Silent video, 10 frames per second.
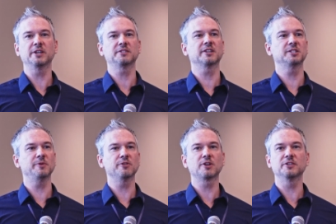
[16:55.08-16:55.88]
picked
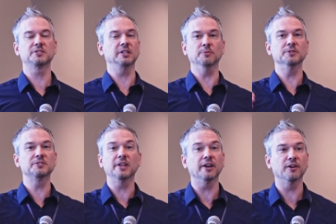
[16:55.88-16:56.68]
XML because it was
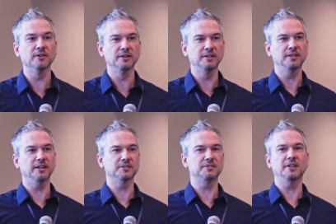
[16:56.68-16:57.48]
there.
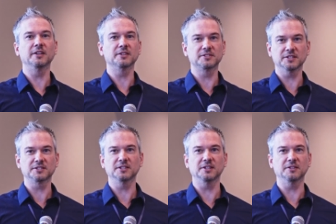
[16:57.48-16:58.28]
It, it
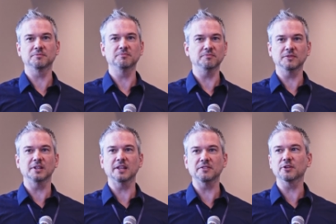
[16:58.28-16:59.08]
existed. It,
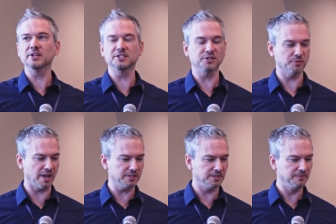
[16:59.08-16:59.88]
it, they're easy to
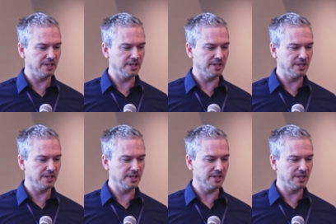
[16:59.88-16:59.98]
write.